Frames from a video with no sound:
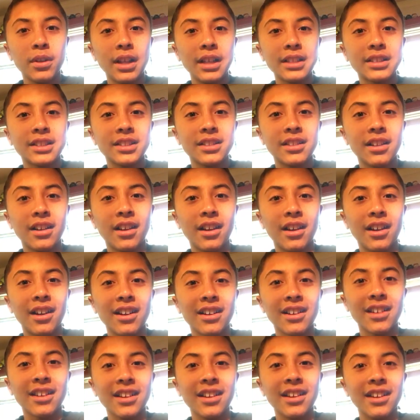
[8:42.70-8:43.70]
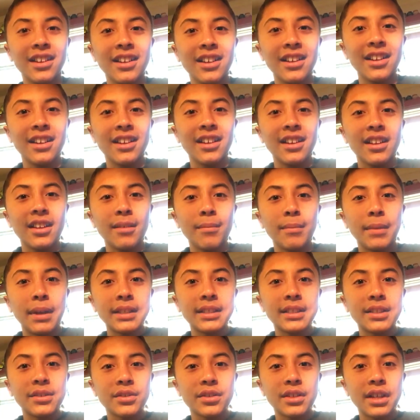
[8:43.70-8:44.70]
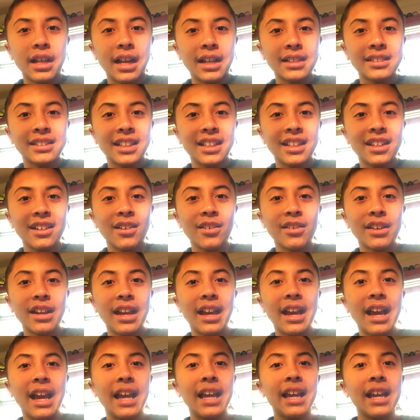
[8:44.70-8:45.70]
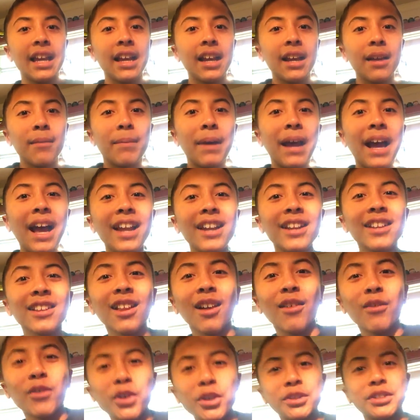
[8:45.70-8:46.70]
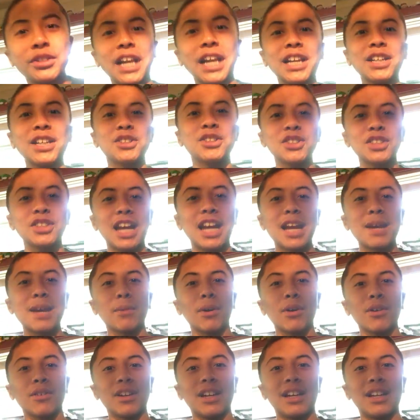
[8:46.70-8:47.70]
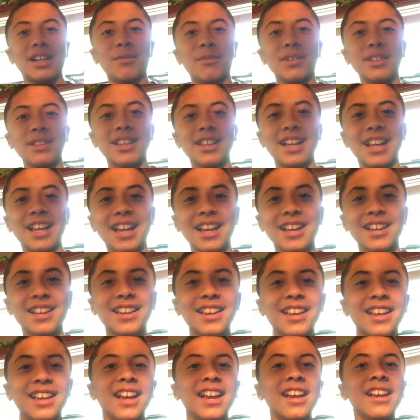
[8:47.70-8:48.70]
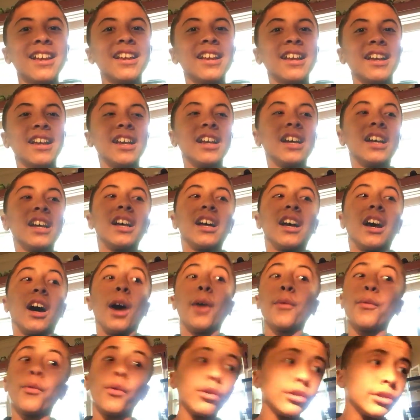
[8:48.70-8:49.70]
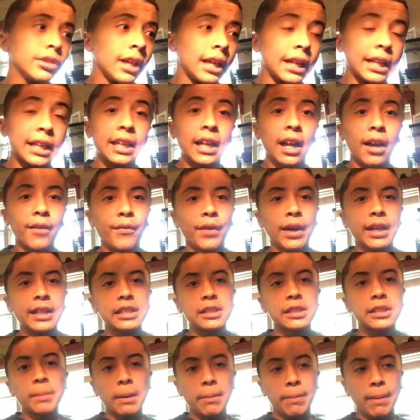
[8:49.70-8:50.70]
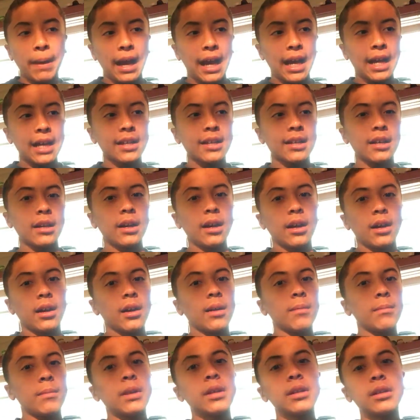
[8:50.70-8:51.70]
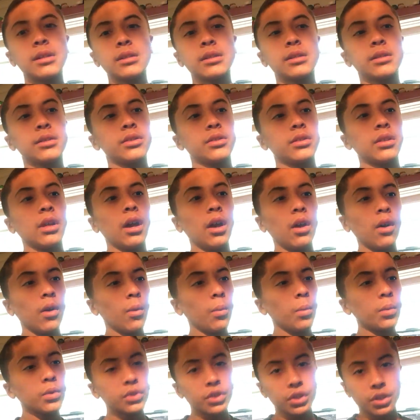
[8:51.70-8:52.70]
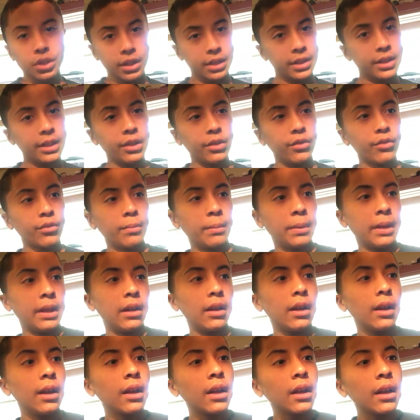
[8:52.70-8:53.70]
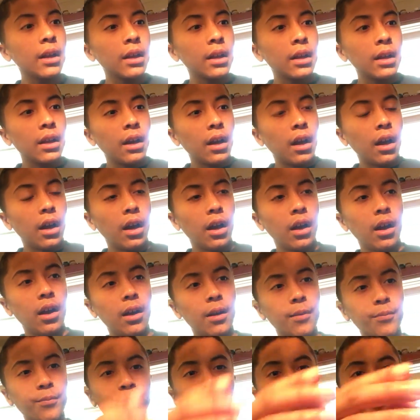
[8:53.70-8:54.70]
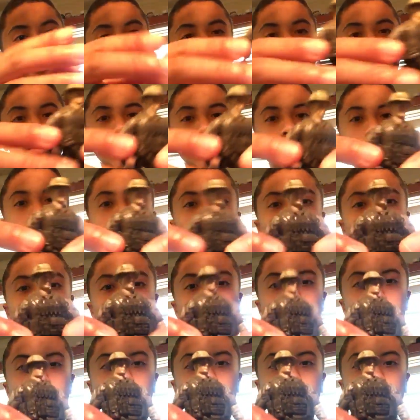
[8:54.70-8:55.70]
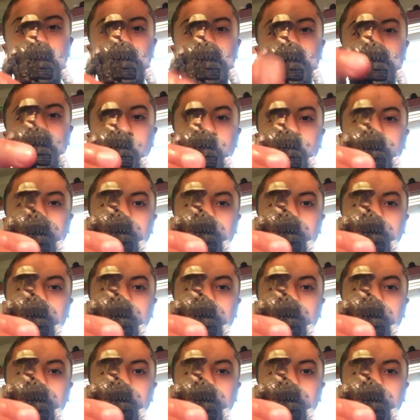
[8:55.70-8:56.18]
Let's talk. Message retracting. Okay, hey, Panda Lover, you changed your name already. What the heck? Unfortunately, I cannot find the spare pack. Um, so we'll just continue from here. Um, so our first figure.